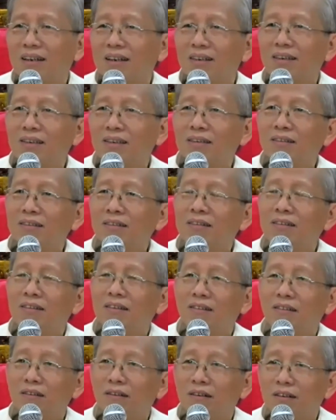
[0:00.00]

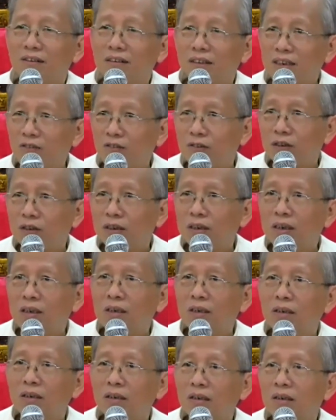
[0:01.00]
So,
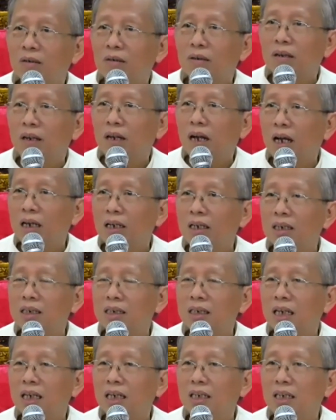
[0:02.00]
different
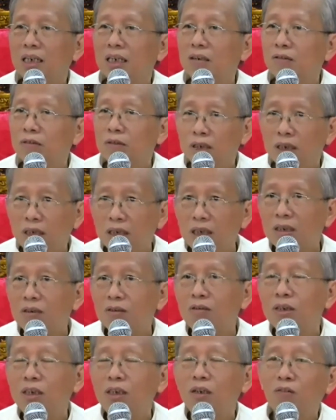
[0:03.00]
understanding will lead
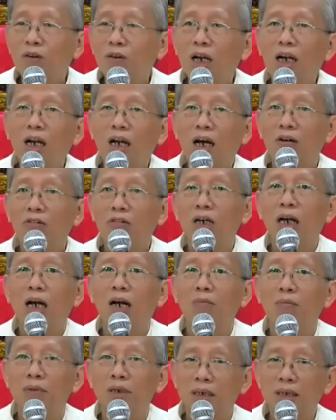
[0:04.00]
to different
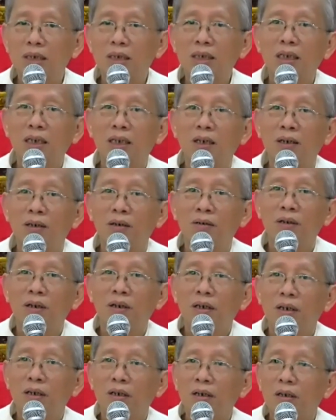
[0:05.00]
outcomes, understand?
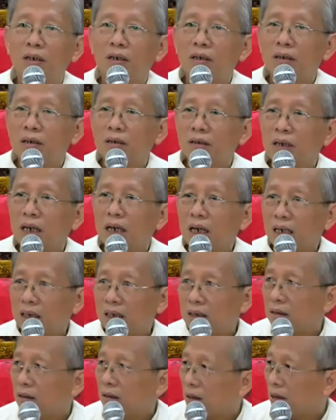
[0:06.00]

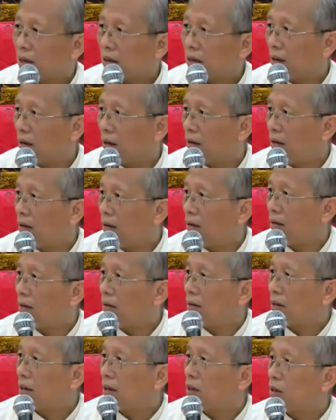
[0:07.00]
Actually,
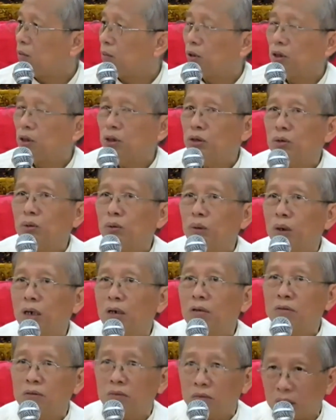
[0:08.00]
all the spiritual
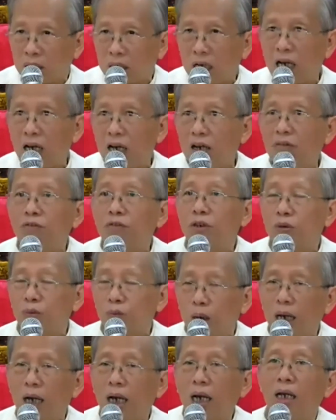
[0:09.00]
wealth
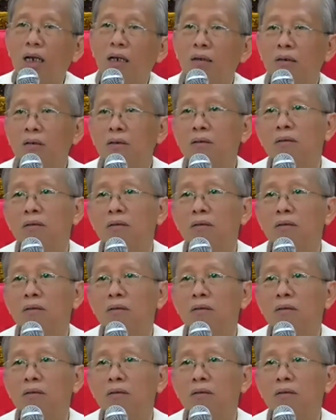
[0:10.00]
everywhere,